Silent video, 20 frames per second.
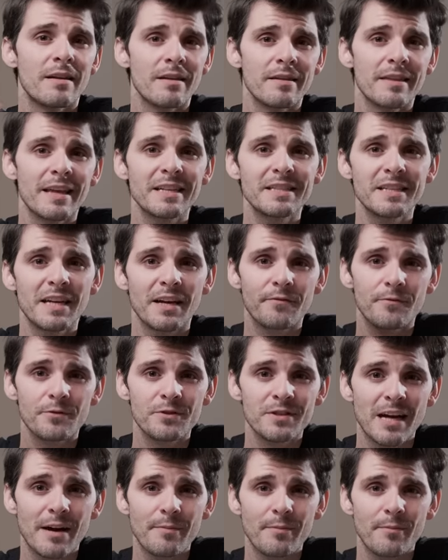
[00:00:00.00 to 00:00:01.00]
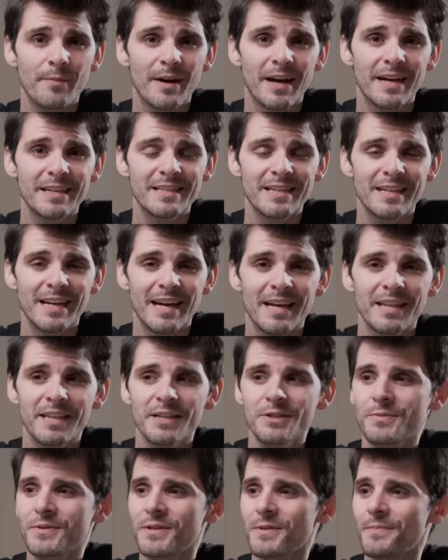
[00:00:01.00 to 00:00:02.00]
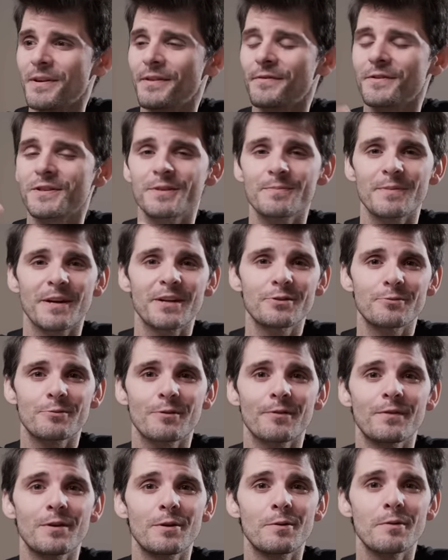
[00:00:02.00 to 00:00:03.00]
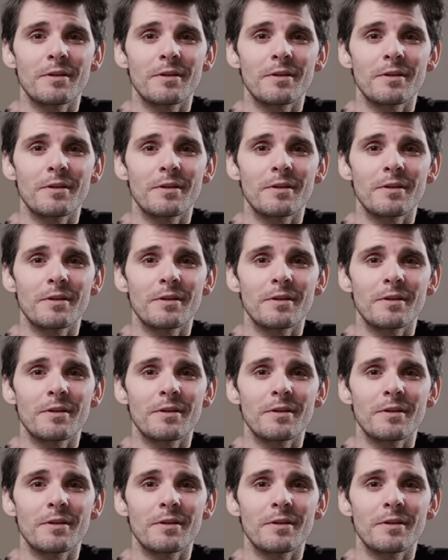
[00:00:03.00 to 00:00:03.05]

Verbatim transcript: Thanks again for stopping by today. This was a bit of a special review.